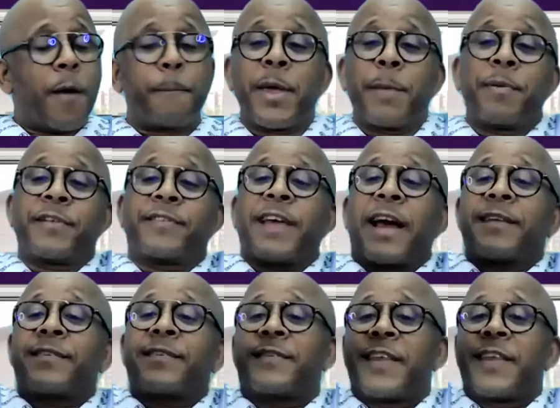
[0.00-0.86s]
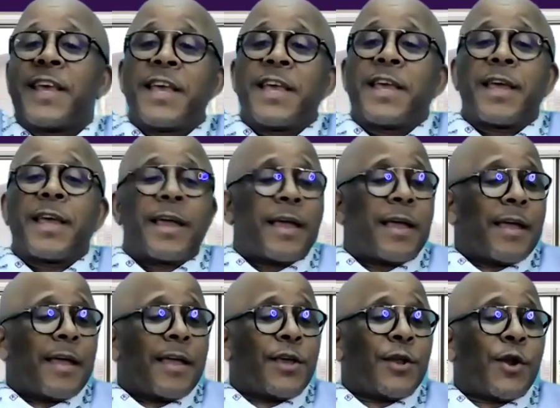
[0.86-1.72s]
People just see,
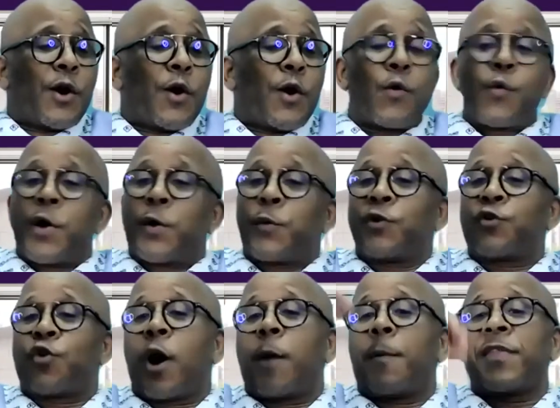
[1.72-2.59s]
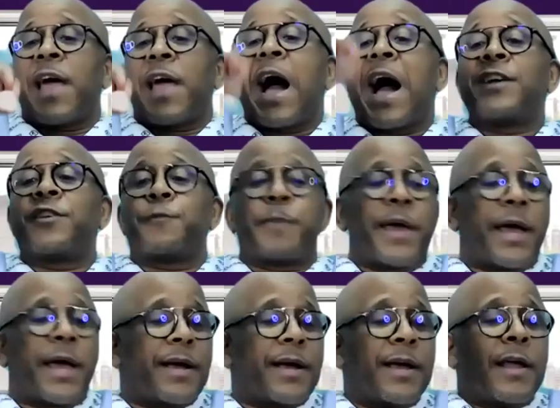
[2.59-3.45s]
when we talk about the
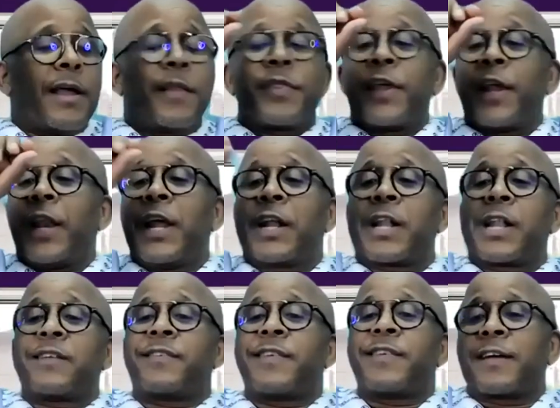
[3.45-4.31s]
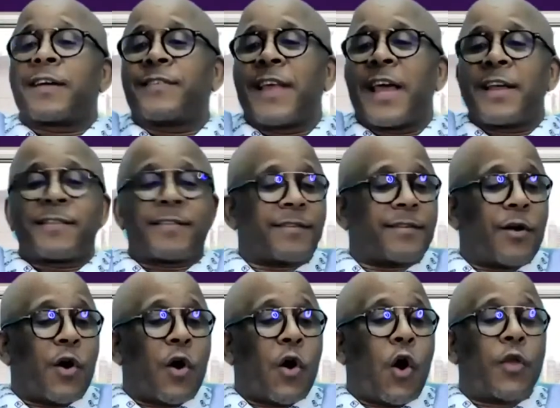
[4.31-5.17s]
iceberg, the little success
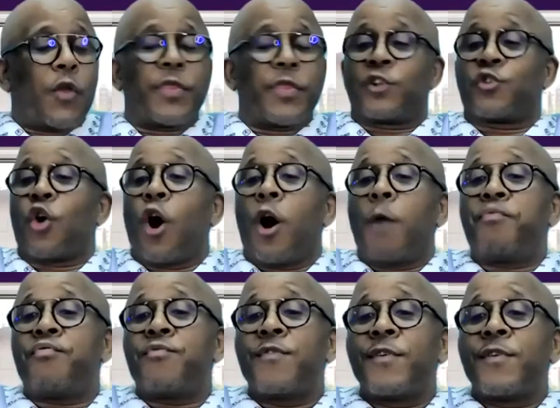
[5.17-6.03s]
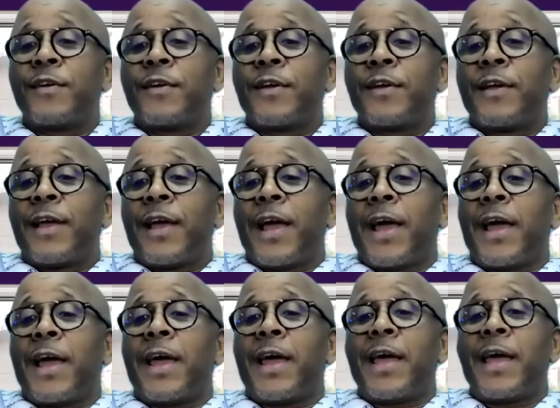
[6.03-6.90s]
on the top,
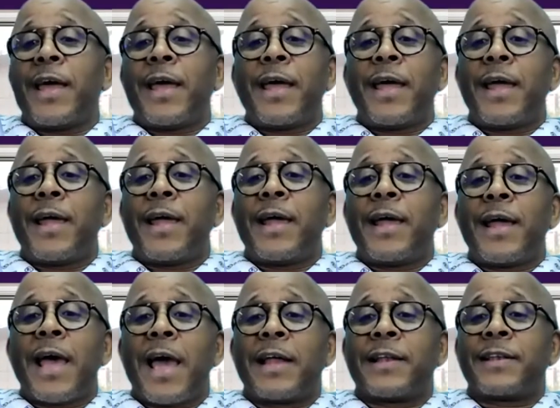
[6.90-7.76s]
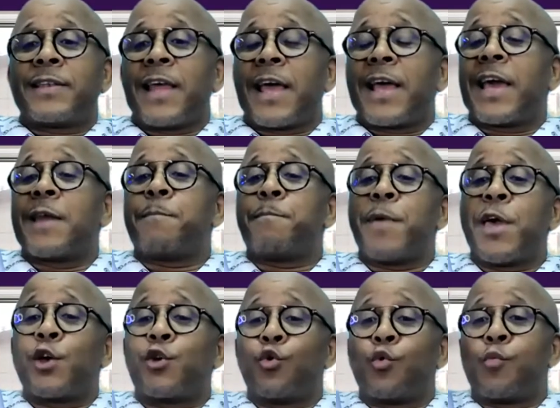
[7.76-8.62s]
and they can
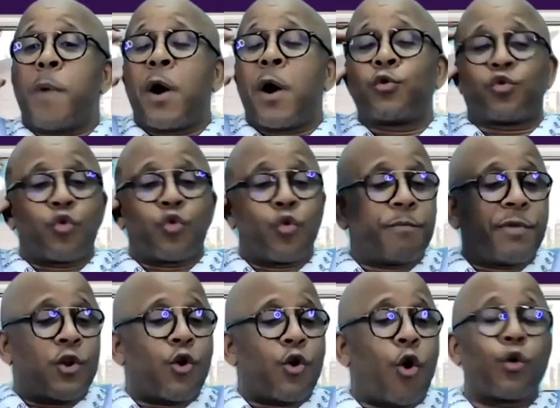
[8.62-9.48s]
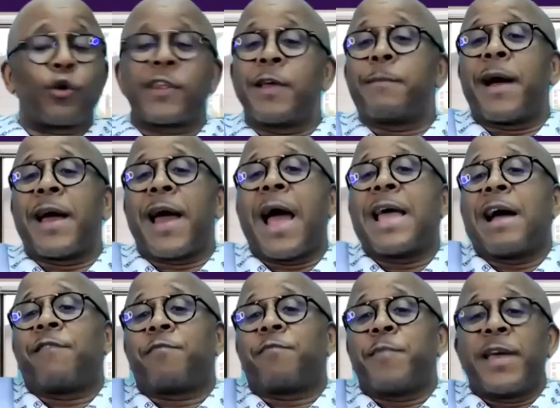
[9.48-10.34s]
make you about by
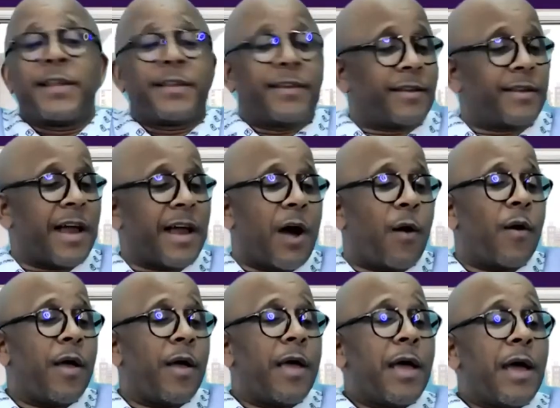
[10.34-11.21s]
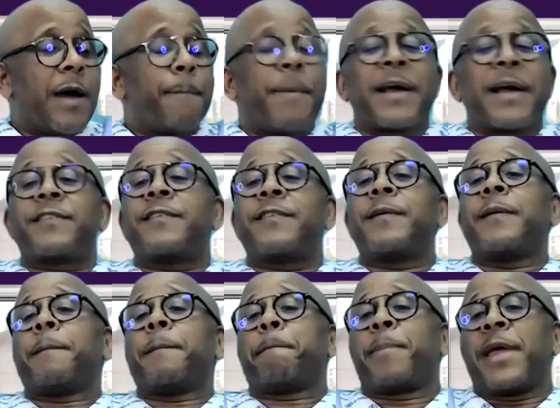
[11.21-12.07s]
I've made it now. But
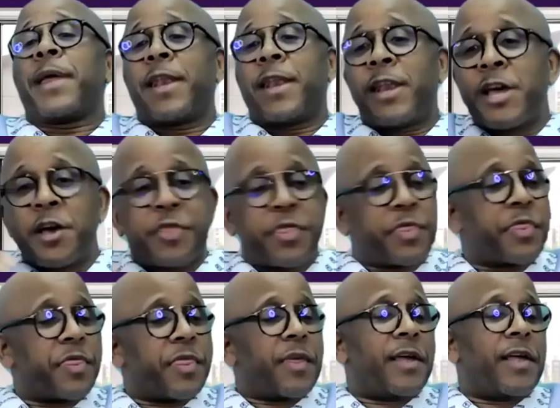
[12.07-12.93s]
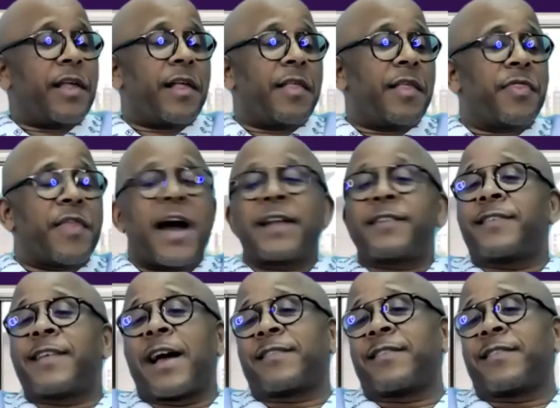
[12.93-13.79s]
beneath that
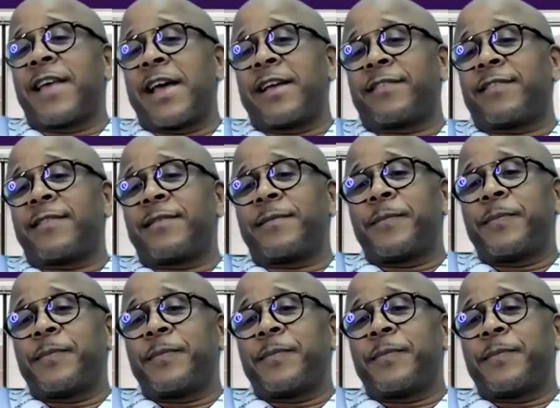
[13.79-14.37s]
success,